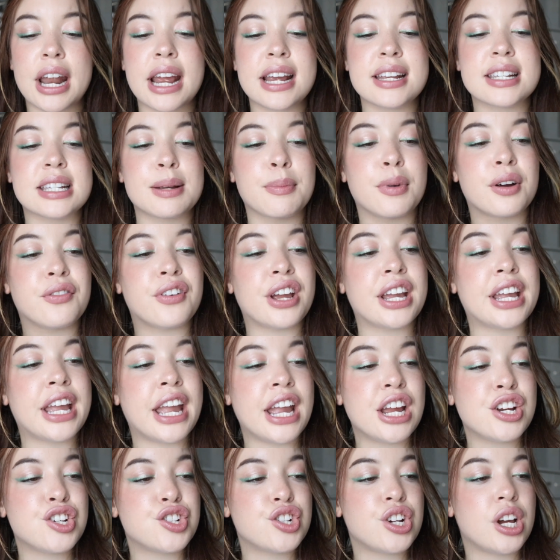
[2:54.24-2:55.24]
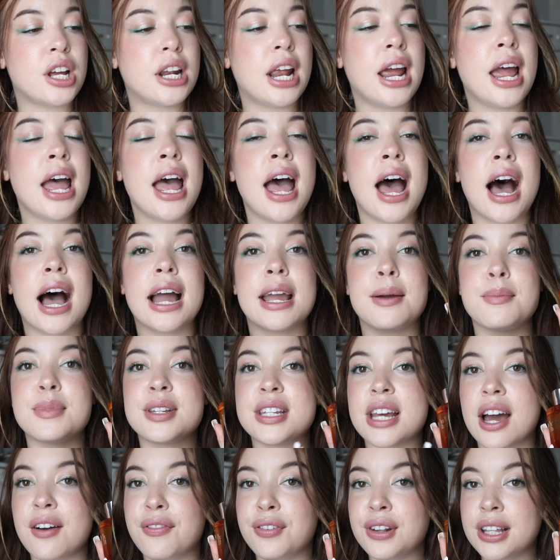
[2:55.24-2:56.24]
a summer vacation. I am
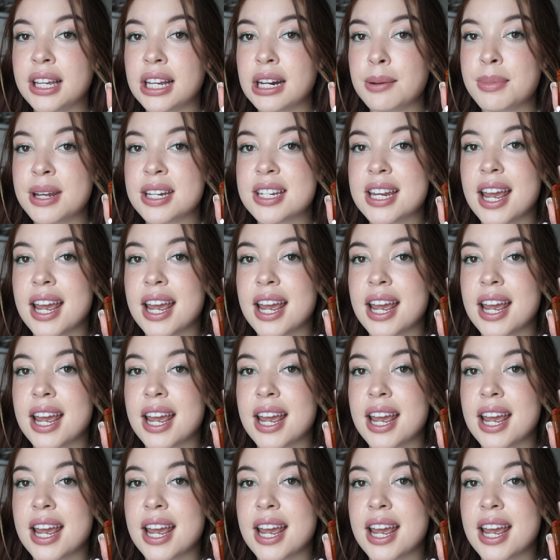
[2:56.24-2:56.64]
definitely going to be